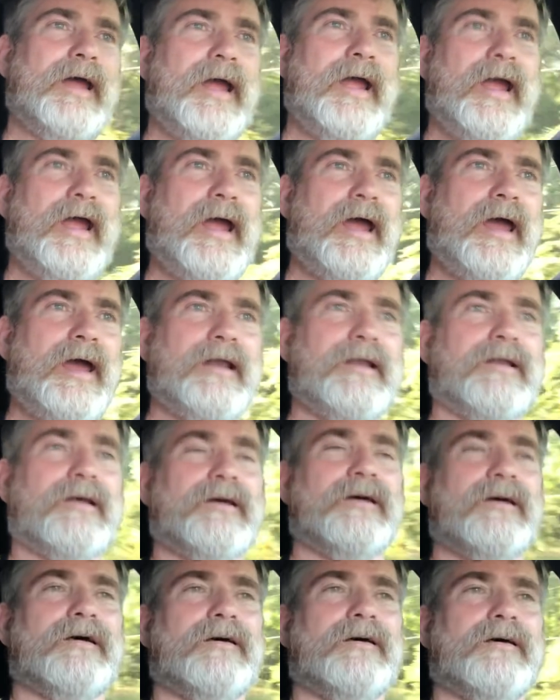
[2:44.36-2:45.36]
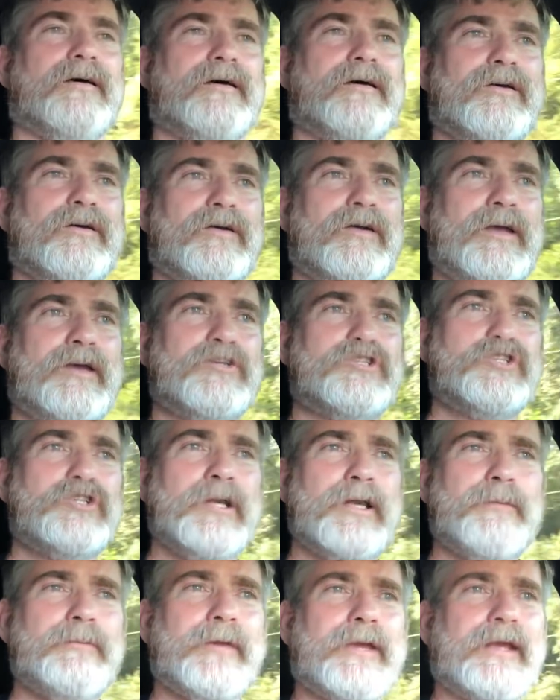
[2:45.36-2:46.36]
And as
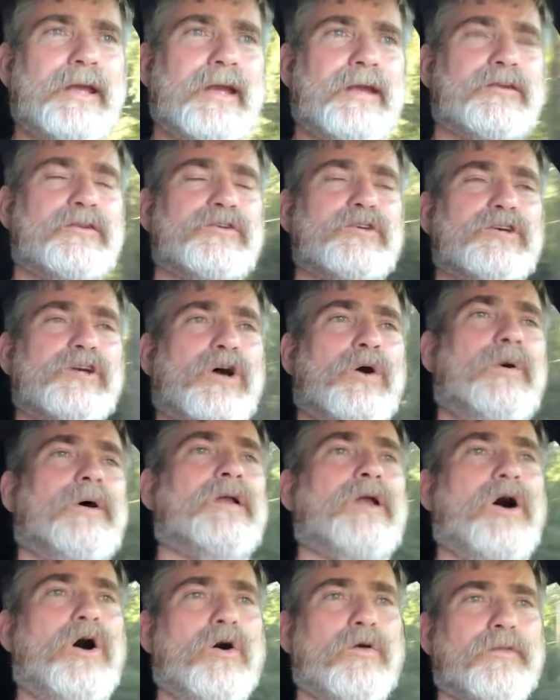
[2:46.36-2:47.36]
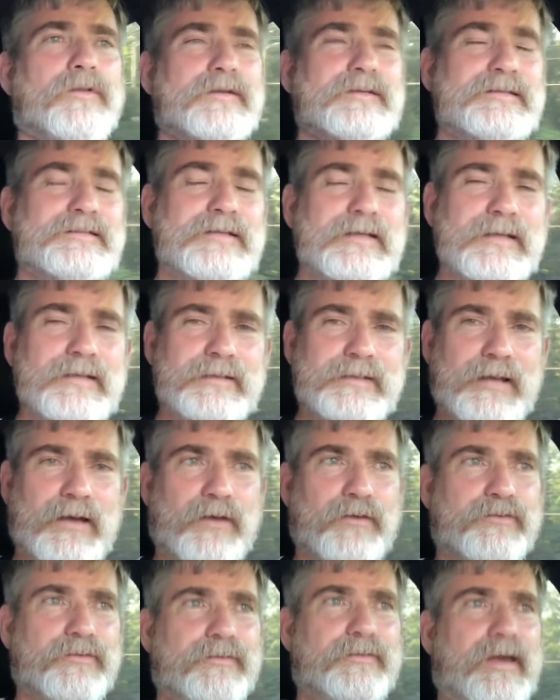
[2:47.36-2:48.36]
she began to go in all the
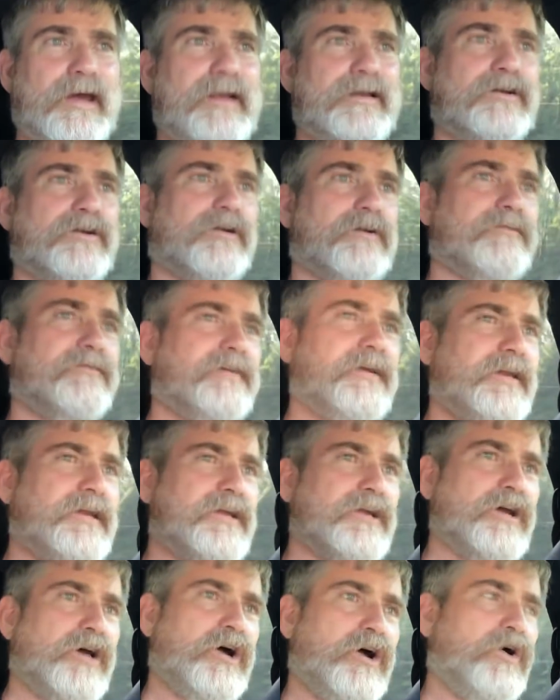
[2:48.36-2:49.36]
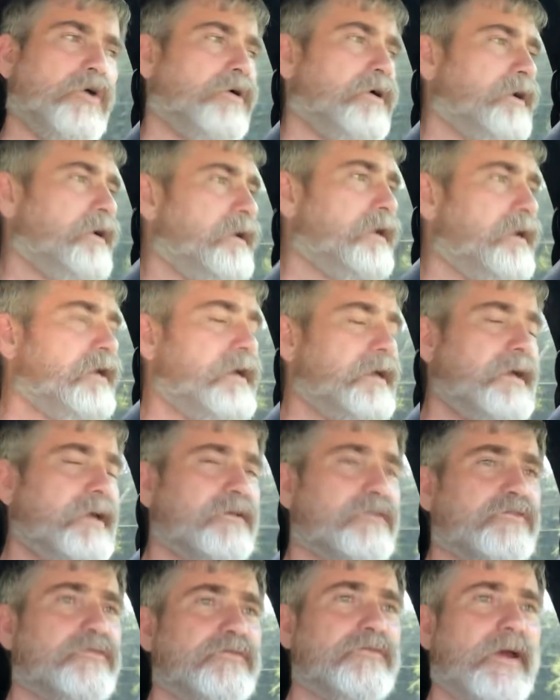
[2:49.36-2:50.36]
details of that in her video,
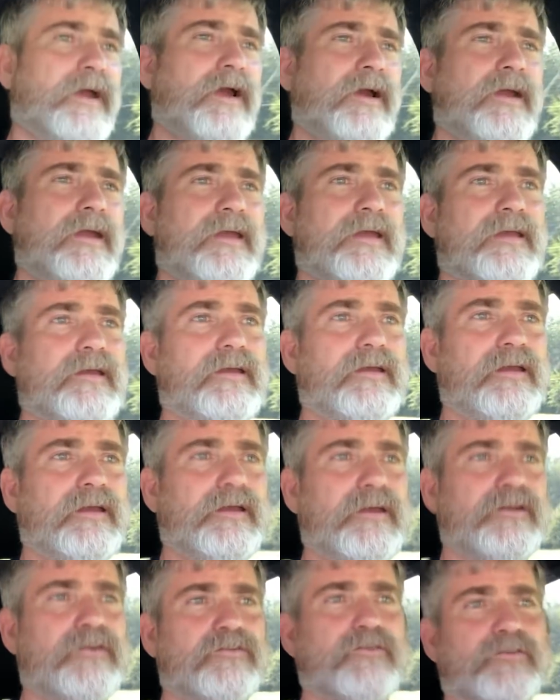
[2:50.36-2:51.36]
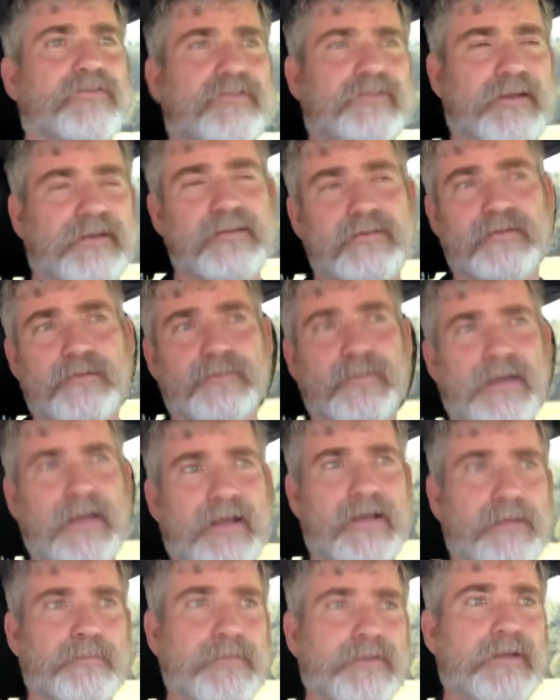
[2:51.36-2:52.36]
it's very interesting to
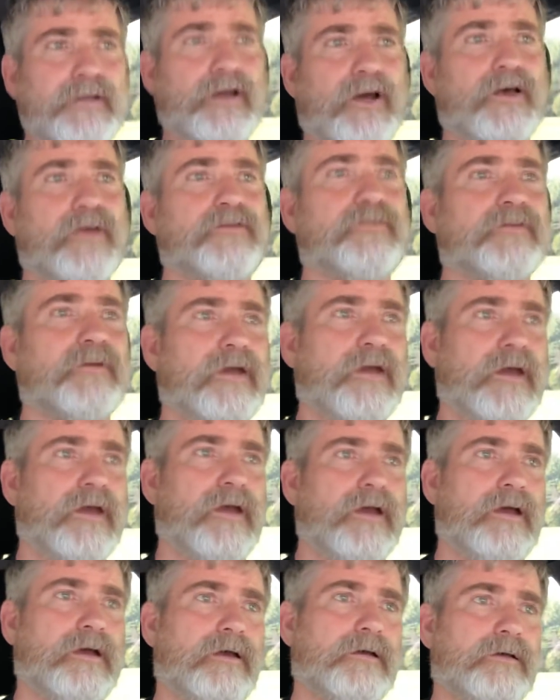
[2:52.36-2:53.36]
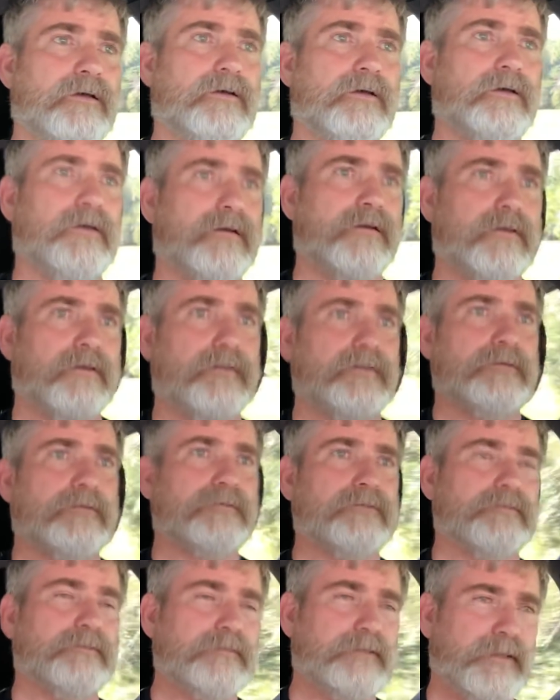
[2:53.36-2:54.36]
me because
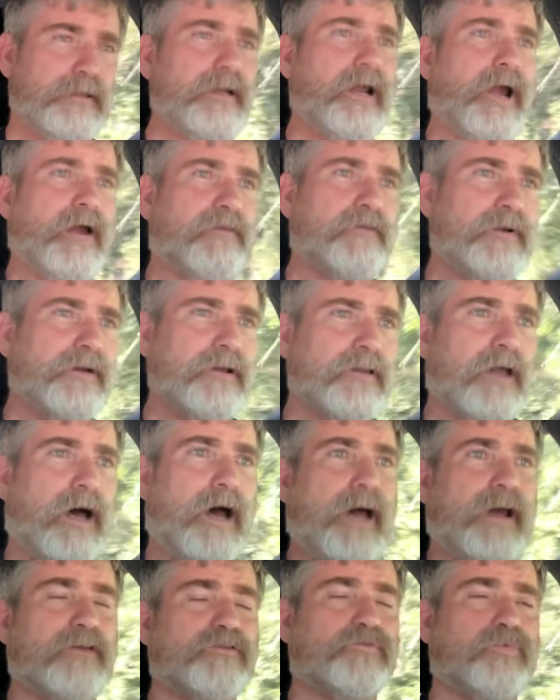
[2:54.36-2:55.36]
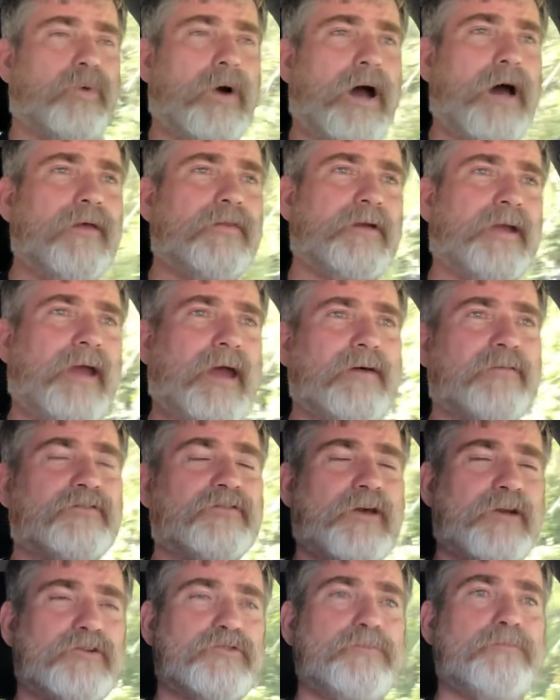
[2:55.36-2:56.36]
then I realized why they have
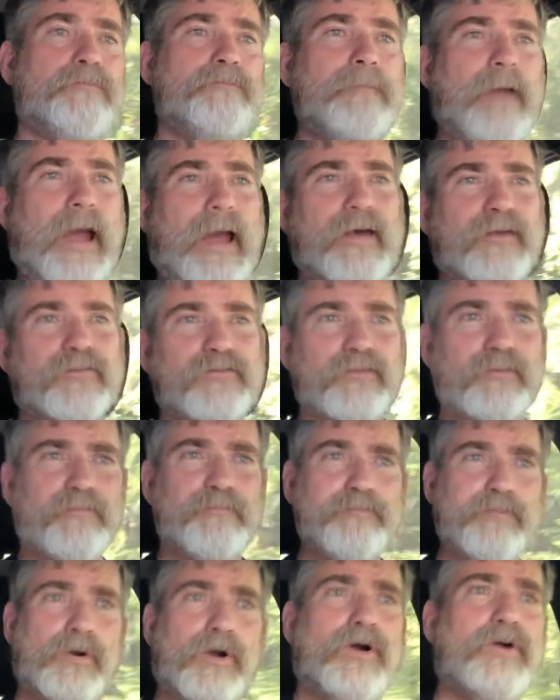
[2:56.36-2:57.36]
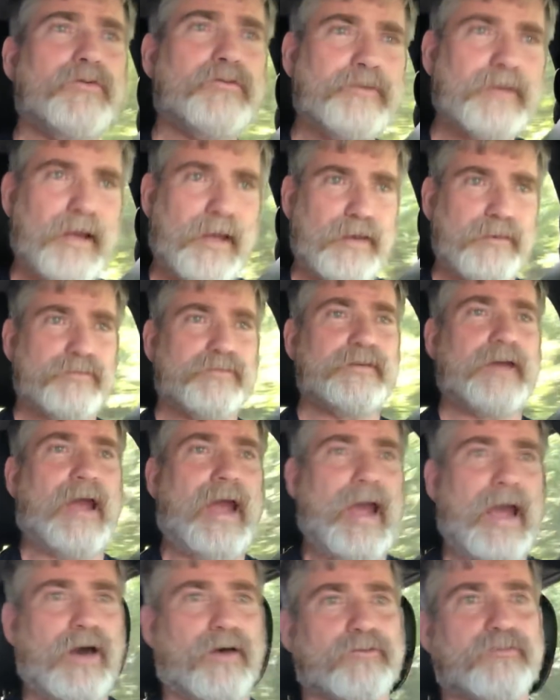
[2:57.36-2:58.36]
such massive protests to
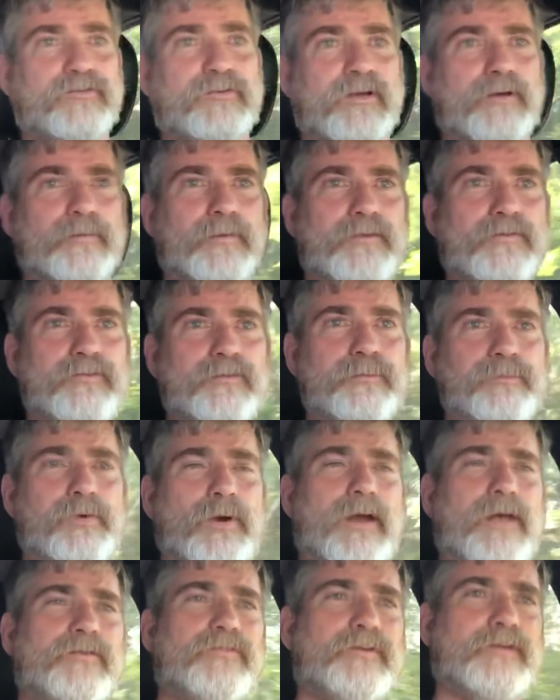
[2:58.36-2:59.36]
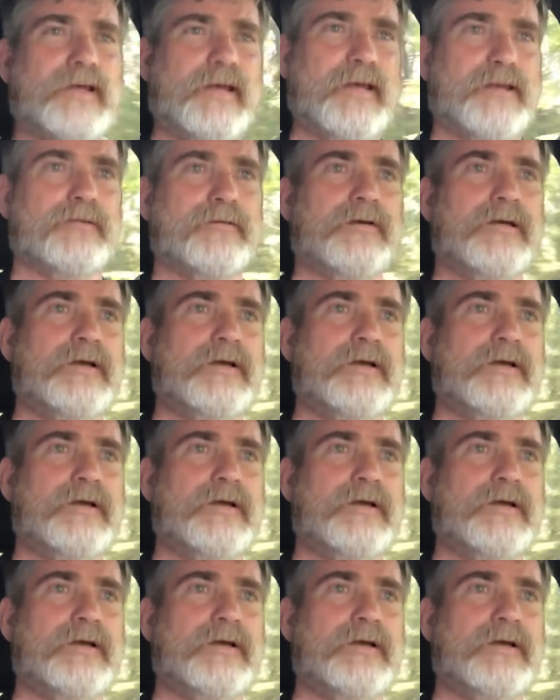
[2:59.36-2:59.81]
oust him as the president,